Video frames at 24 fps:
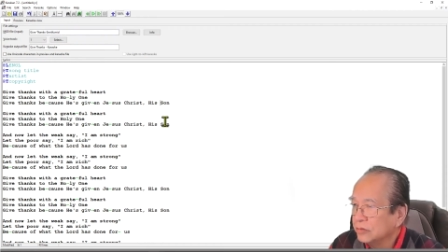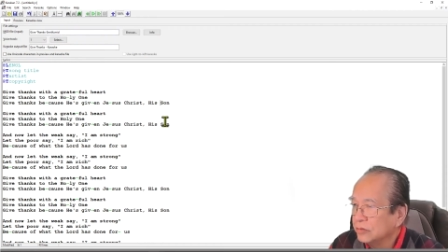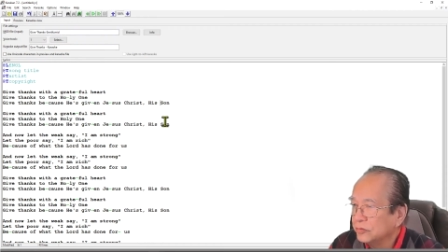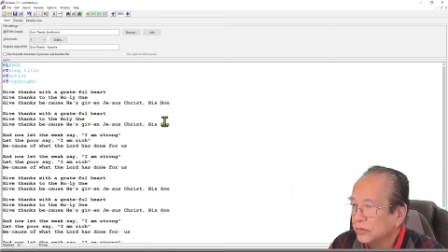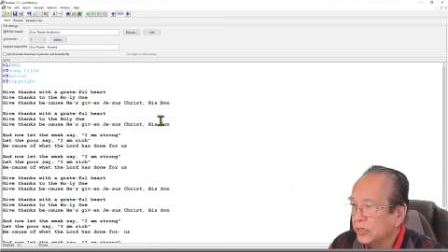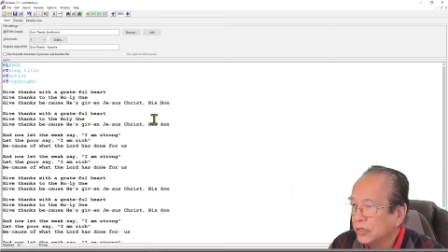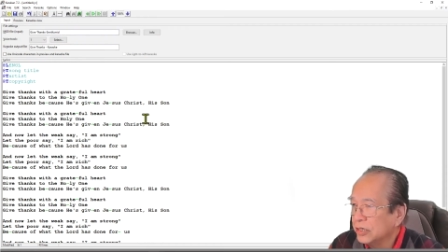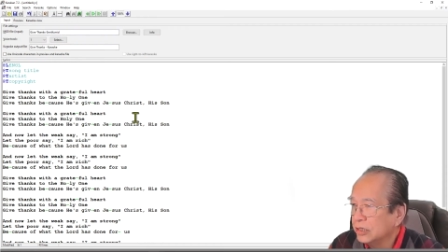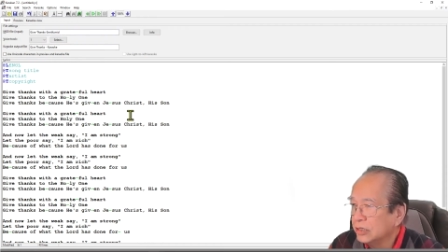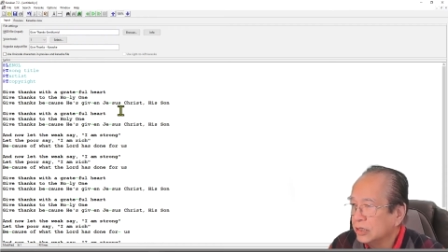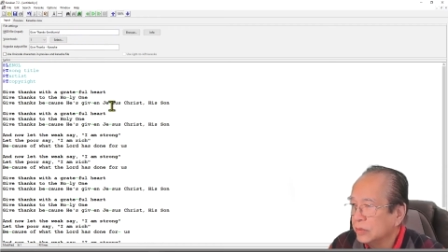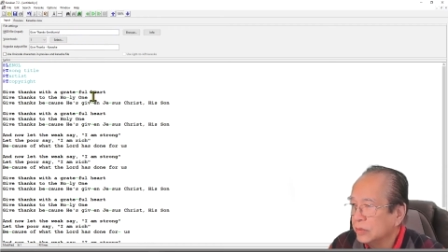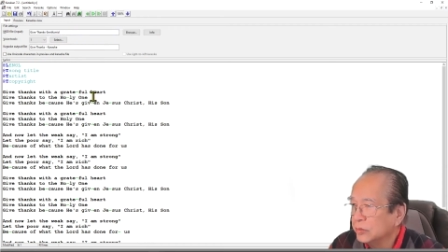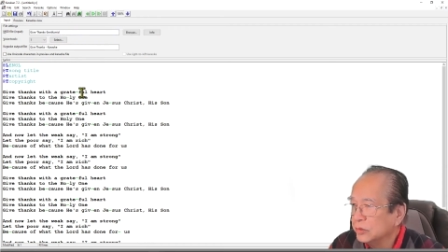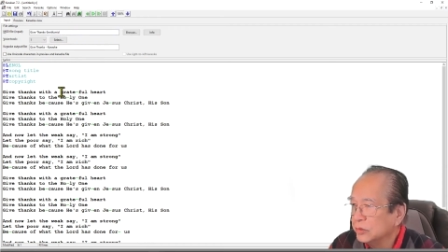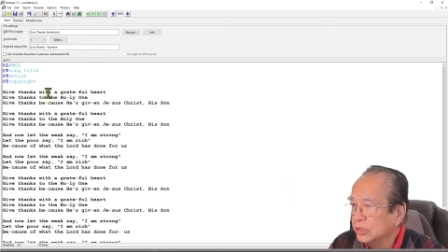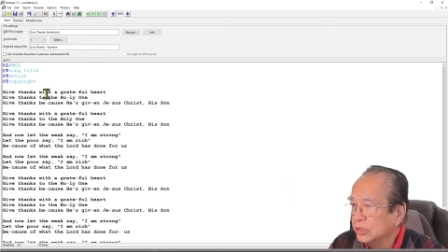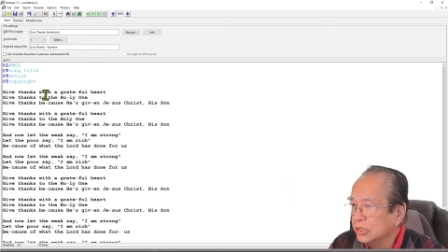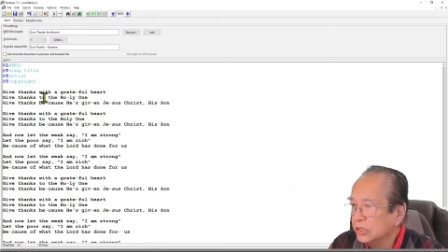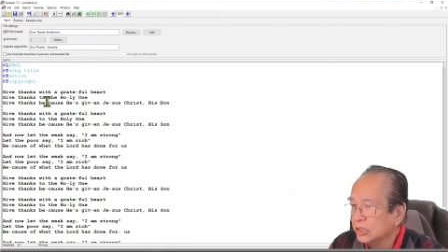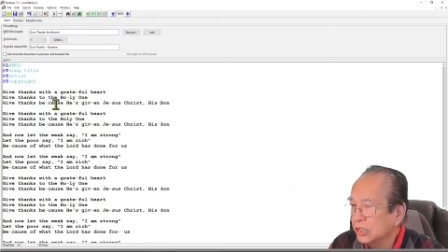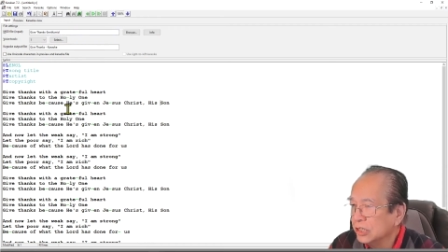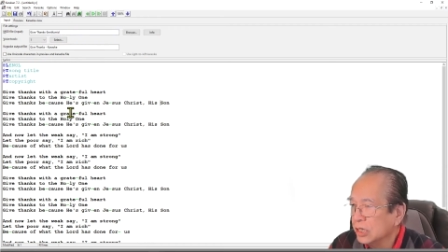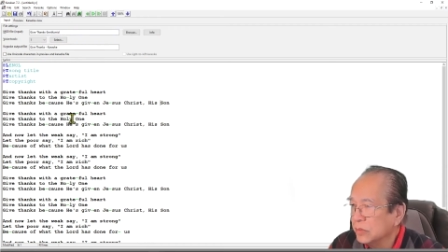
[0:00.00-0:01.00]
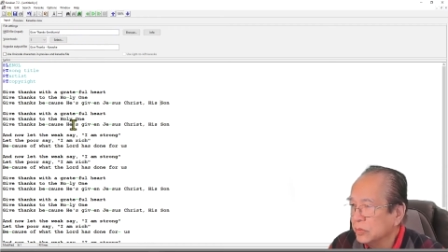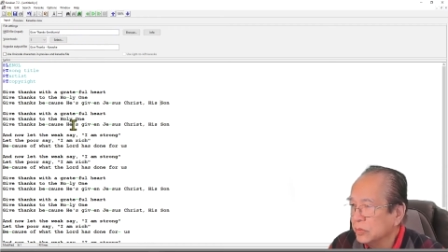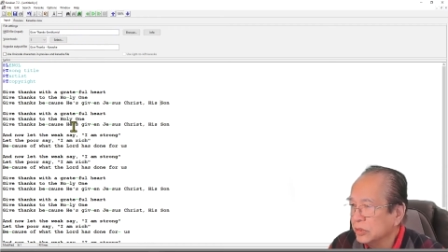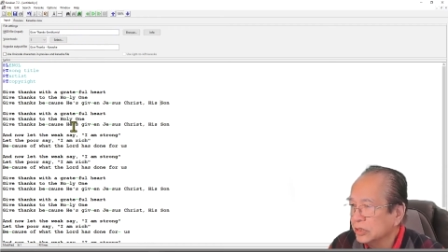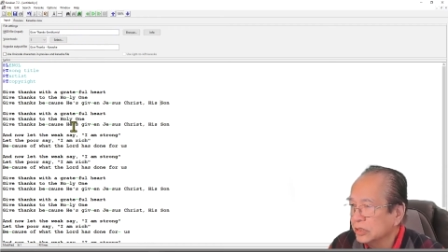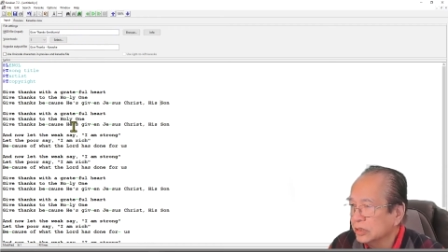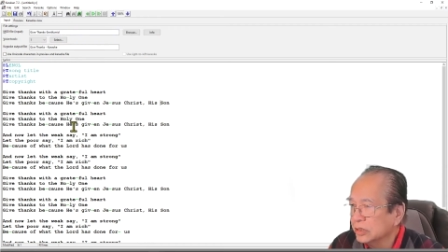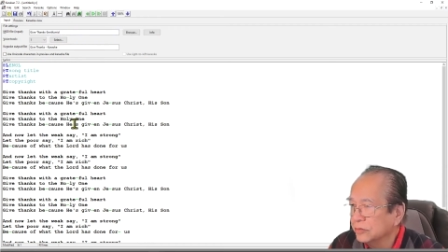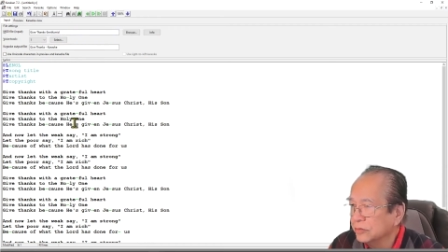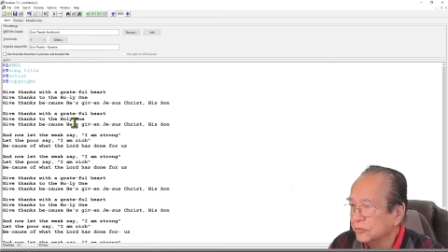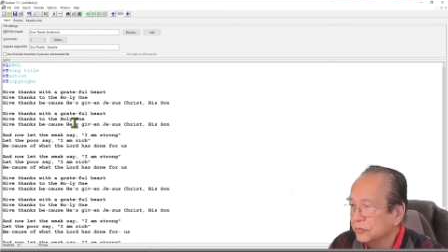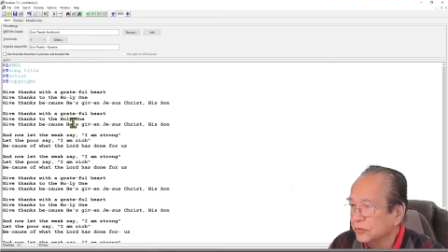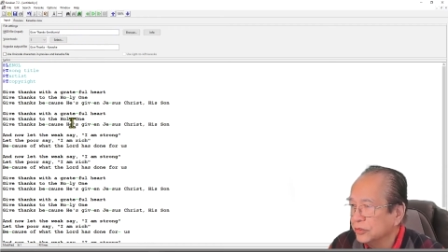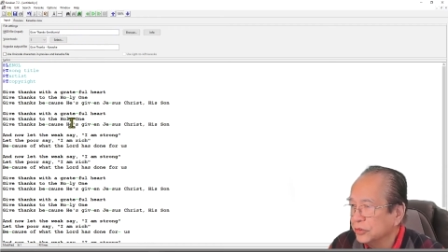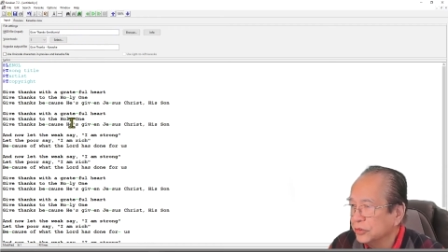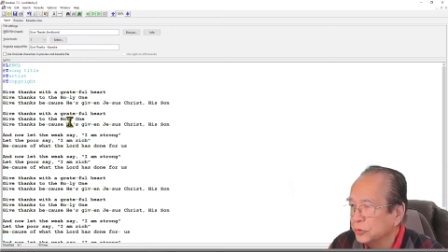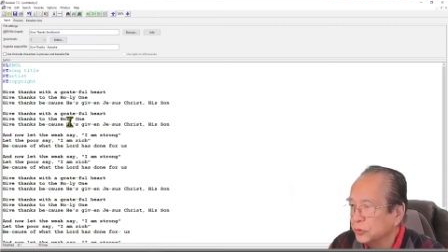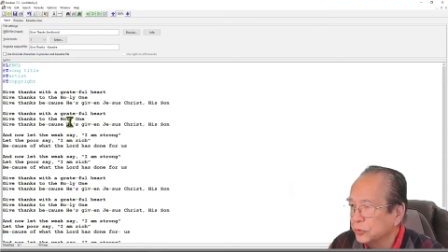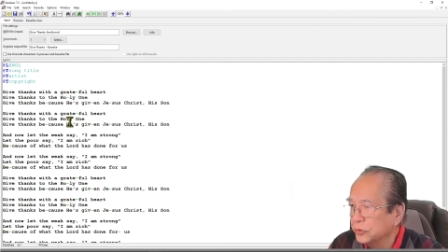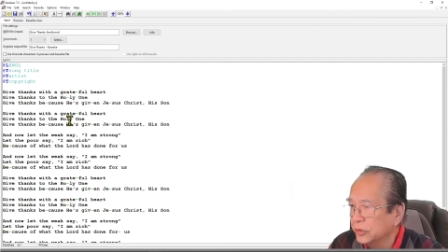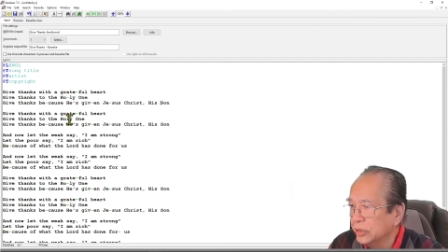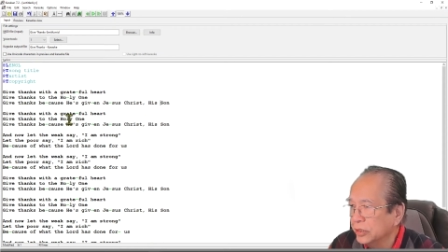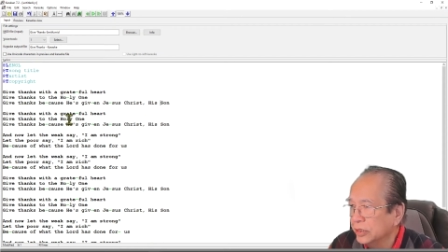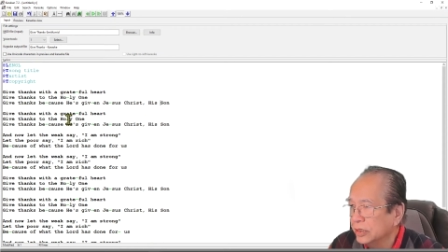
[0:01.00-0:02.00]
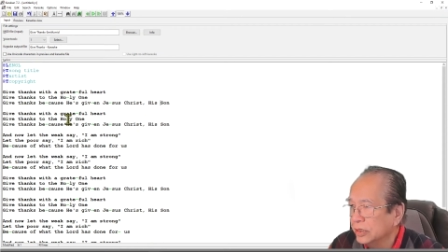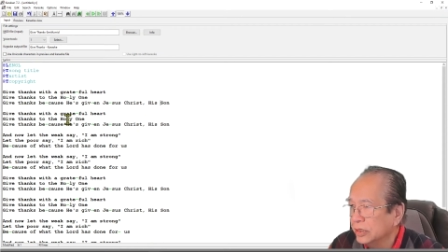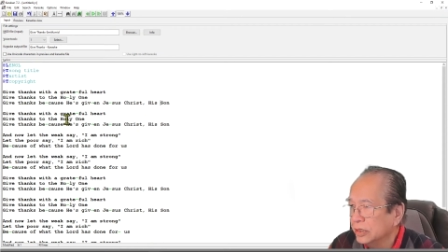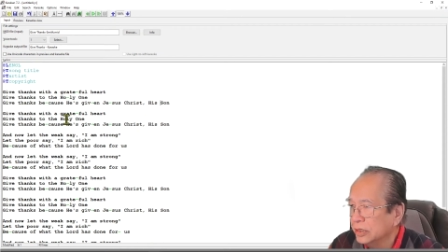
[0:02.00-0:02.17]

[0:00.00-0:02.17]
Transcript: paragraph is the same as the first one.